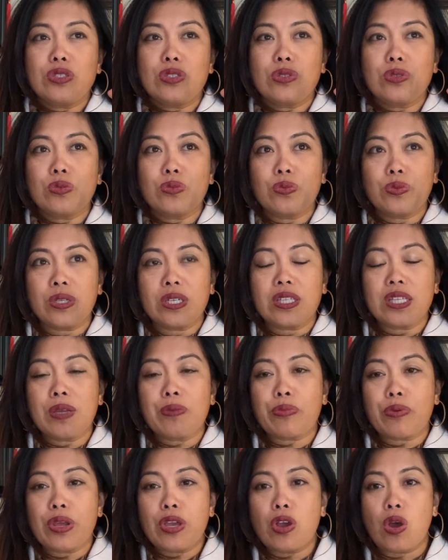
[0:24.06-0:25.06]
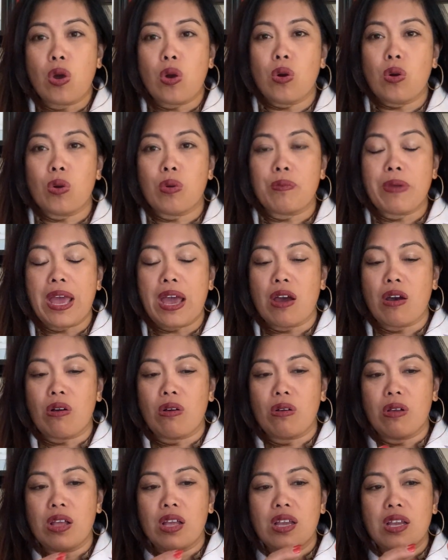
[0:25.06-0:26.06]
to really bring home
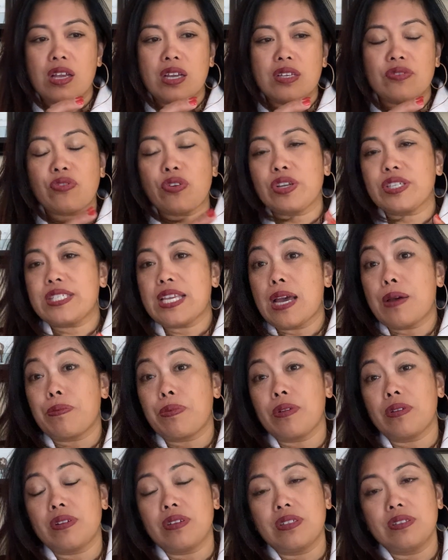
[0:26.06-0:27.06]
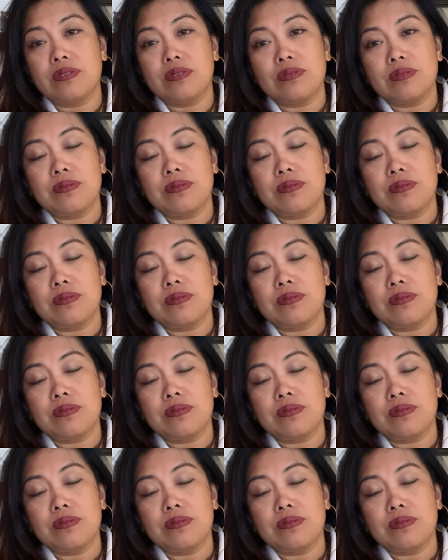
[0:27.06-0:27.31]
how, for example,